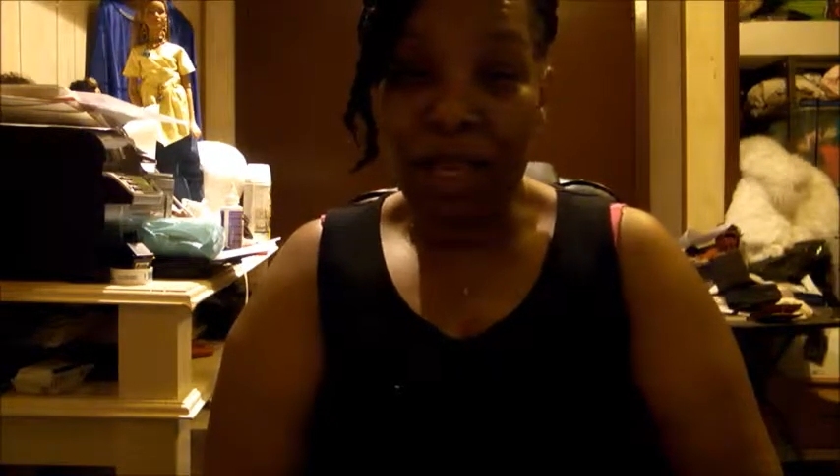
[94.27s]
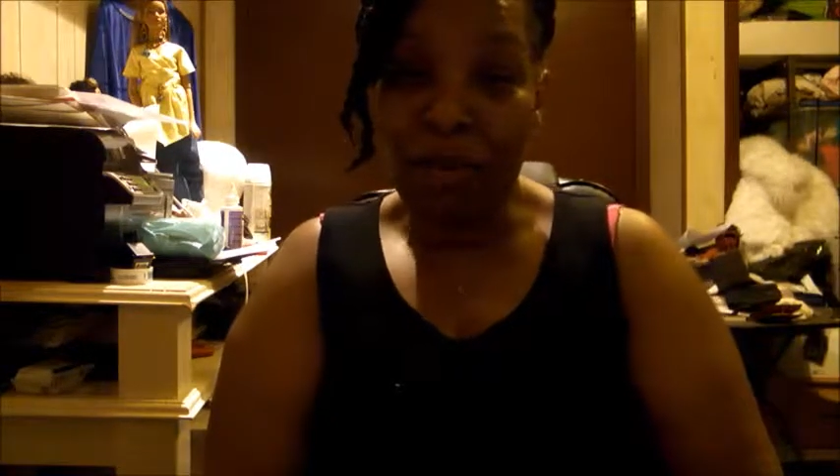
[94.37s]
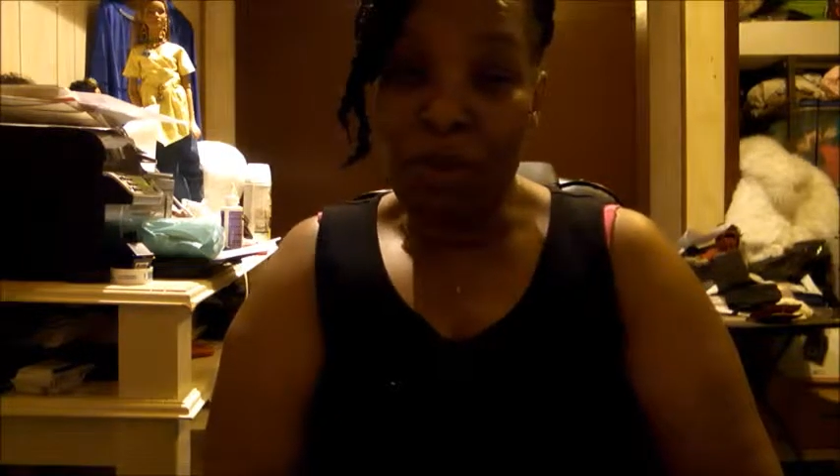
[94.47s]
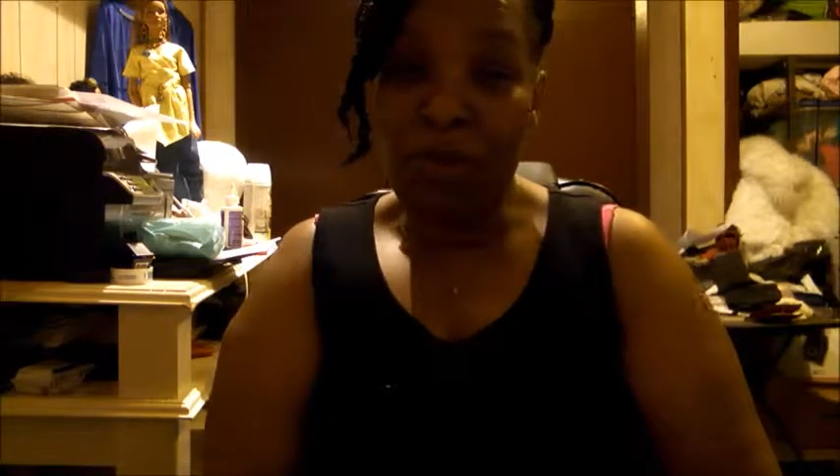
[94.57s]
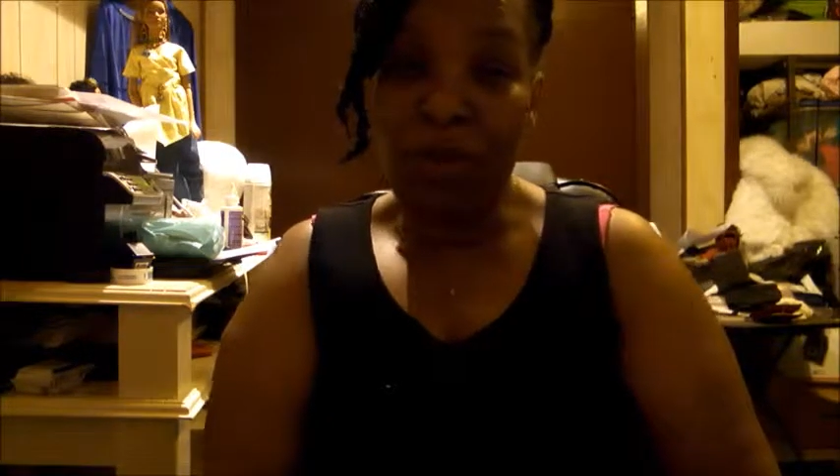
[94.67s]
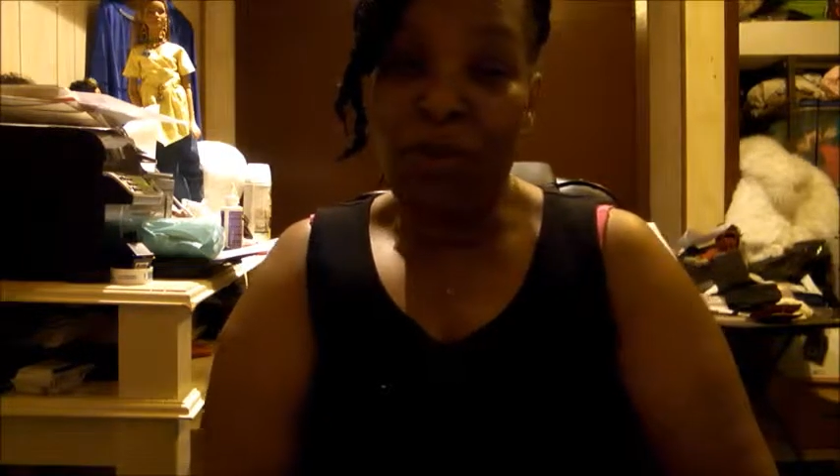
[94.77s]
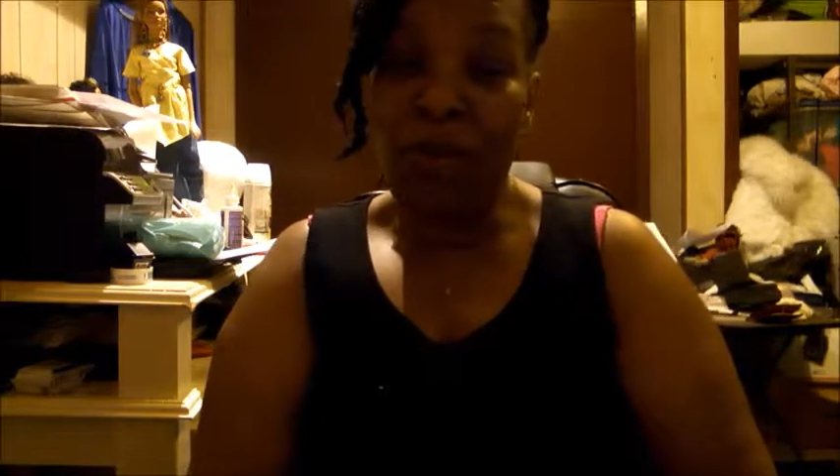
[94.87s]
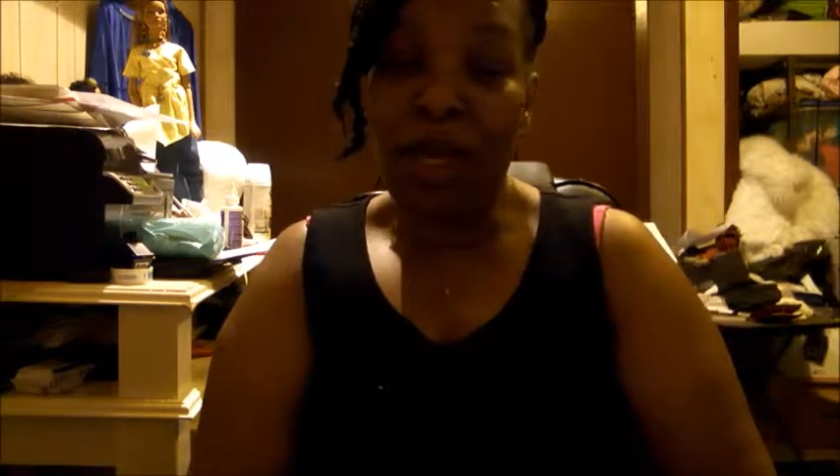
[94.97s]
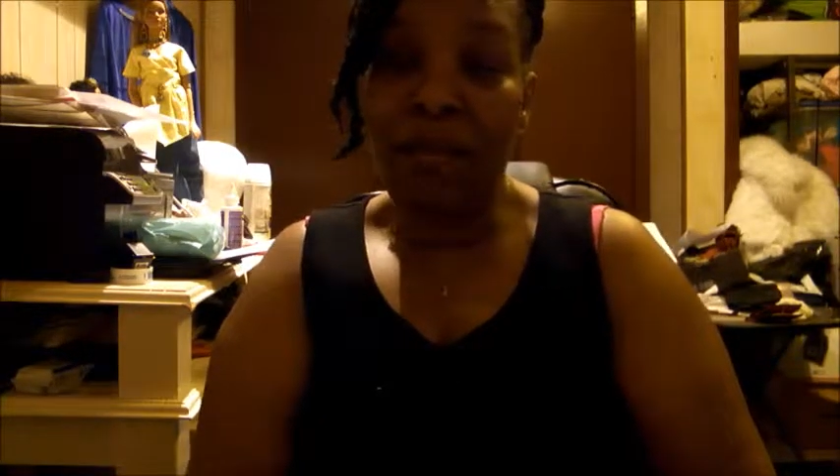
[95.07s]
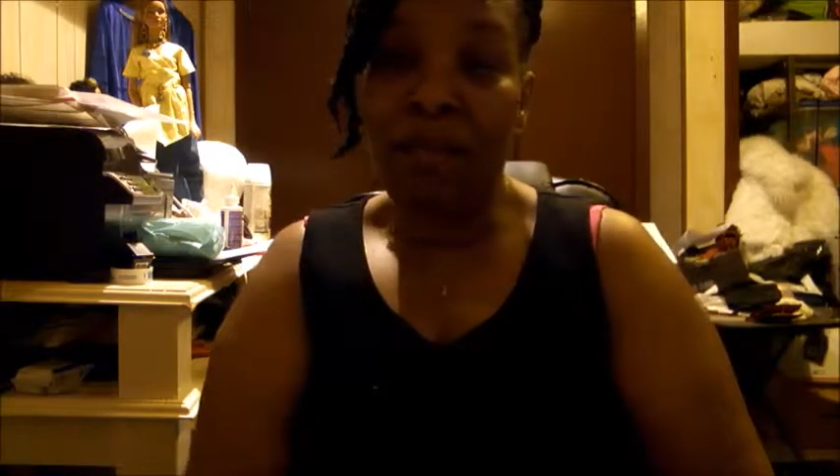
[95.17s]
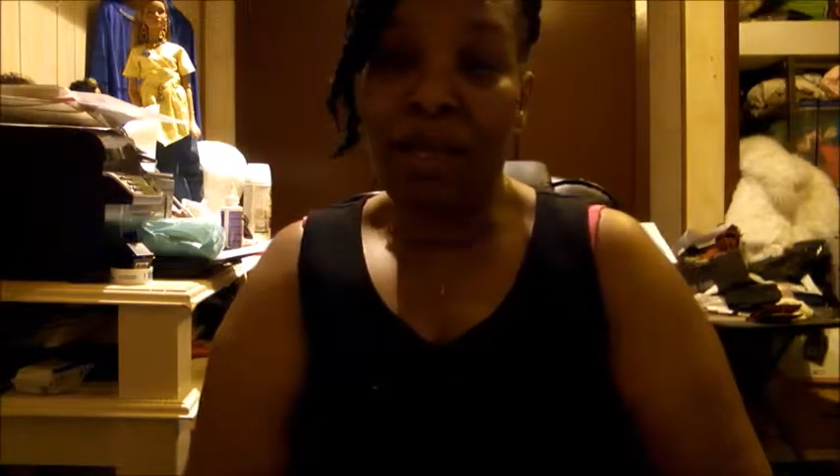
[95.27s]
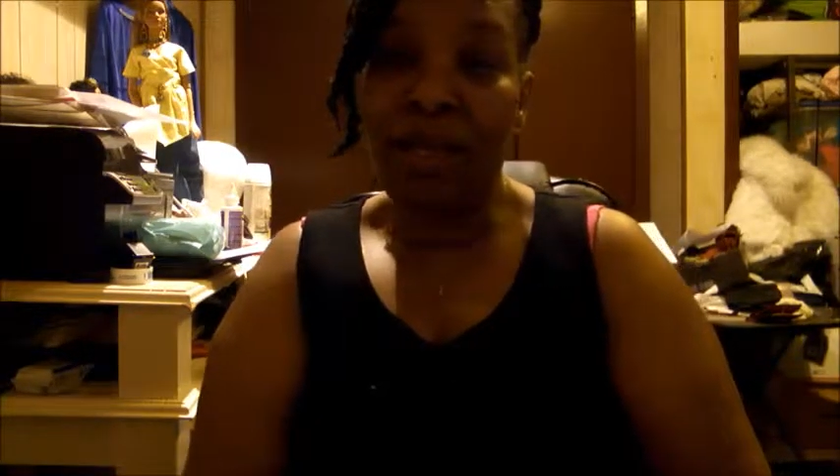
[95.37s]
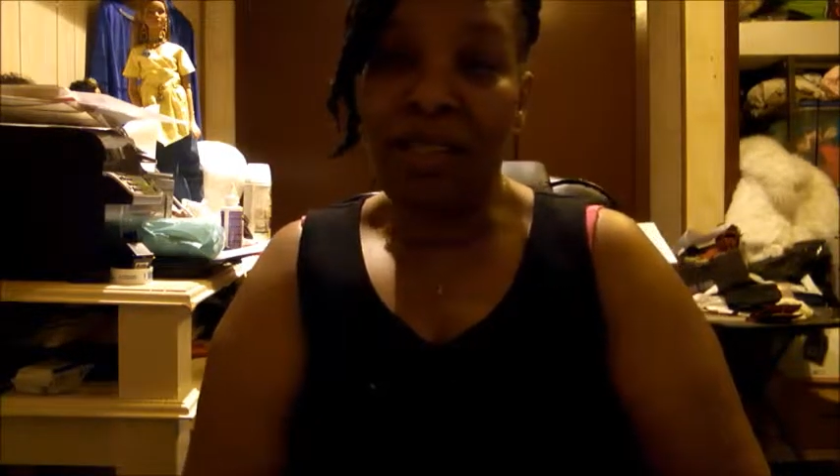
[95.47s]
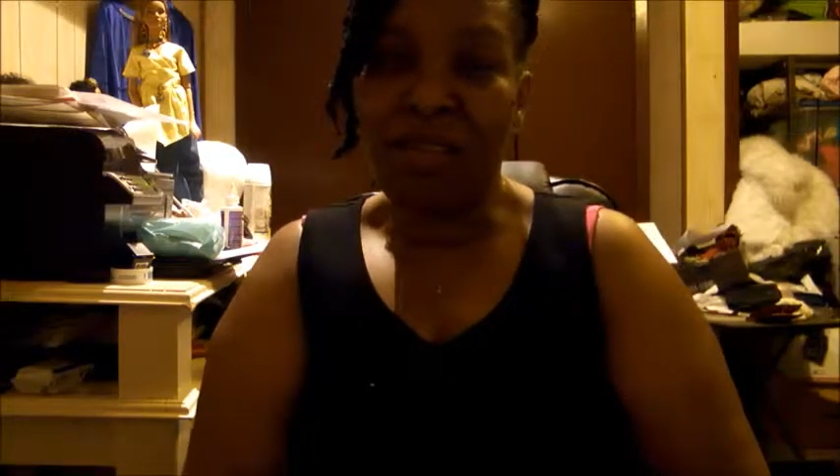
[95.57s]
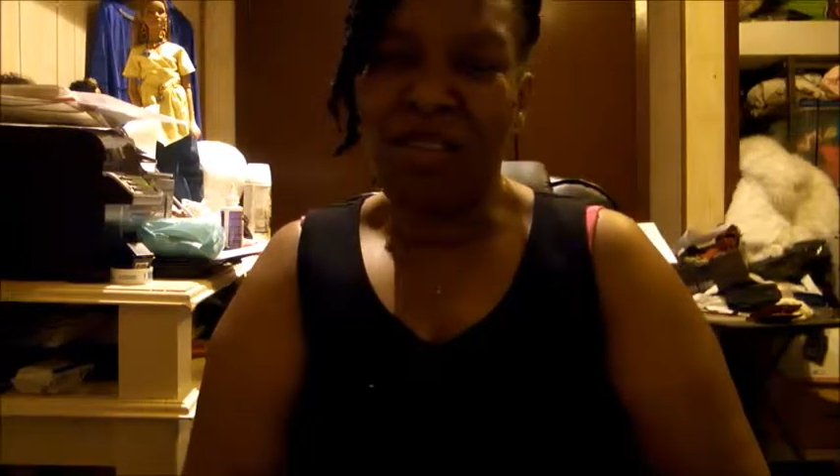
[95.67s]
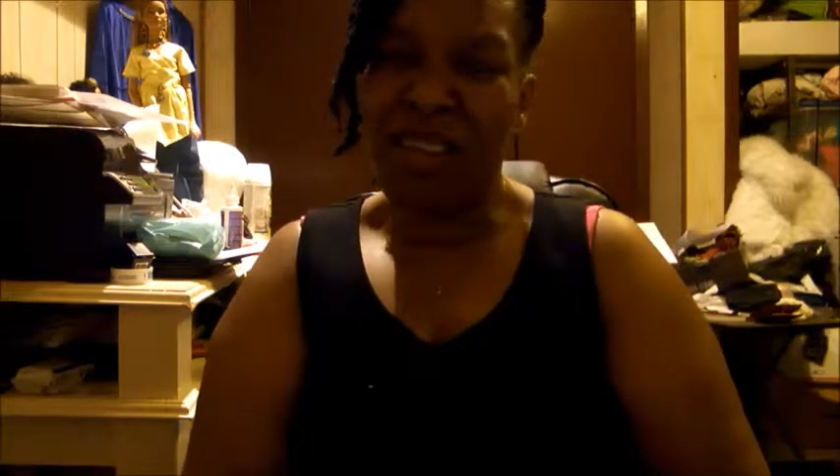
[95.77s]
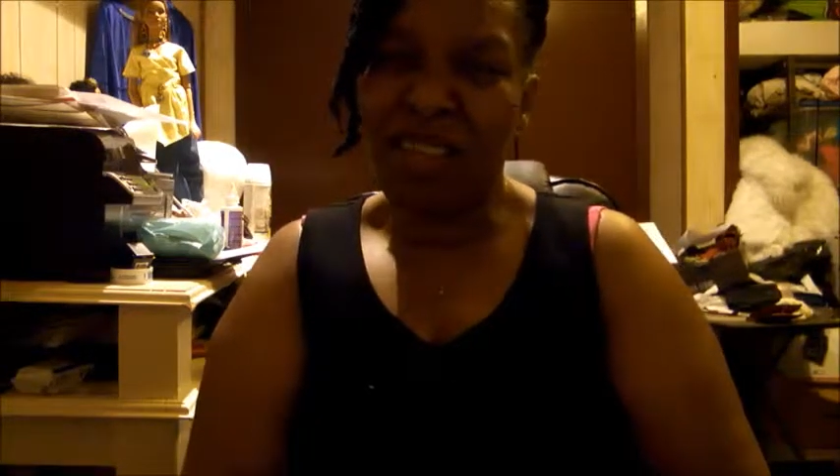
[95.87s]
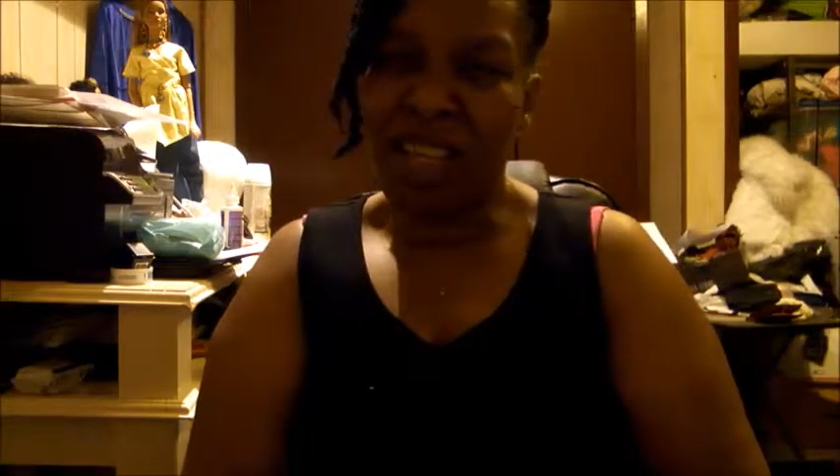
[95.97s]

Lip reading: came up with a way, but it's going to